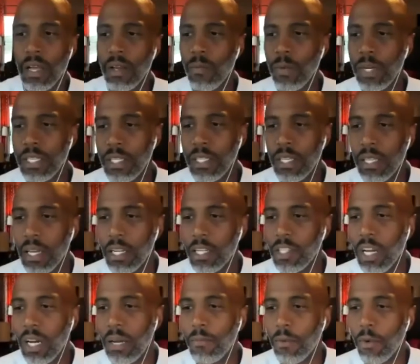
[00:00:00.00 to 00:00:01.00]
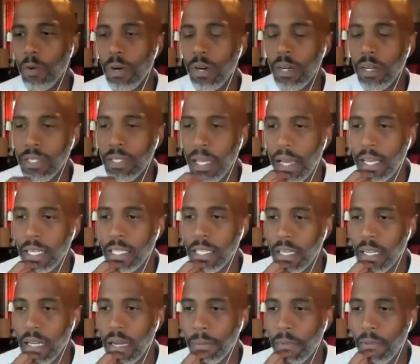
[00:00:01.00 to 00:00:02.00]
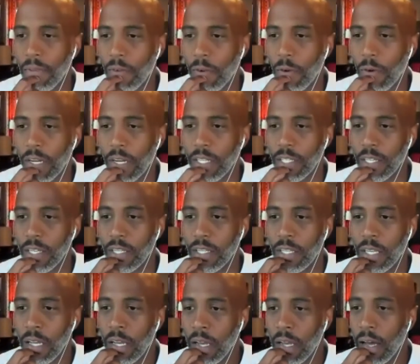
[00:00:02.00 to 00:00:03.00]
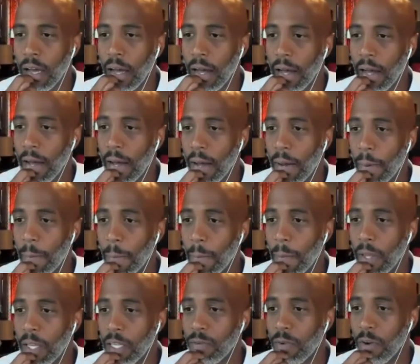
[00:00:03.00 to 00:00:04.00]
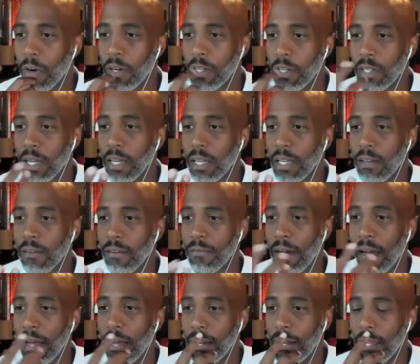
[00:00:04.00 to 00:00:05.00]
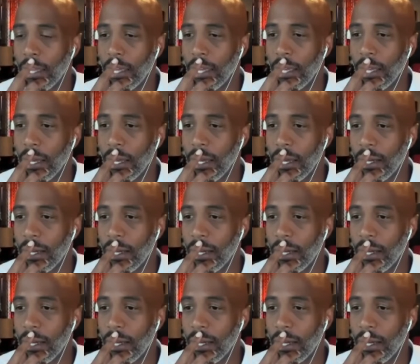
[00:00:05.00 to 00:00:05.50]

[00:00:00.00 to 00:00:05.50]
we see that John Brewer has asked a couple of questions as far as like filing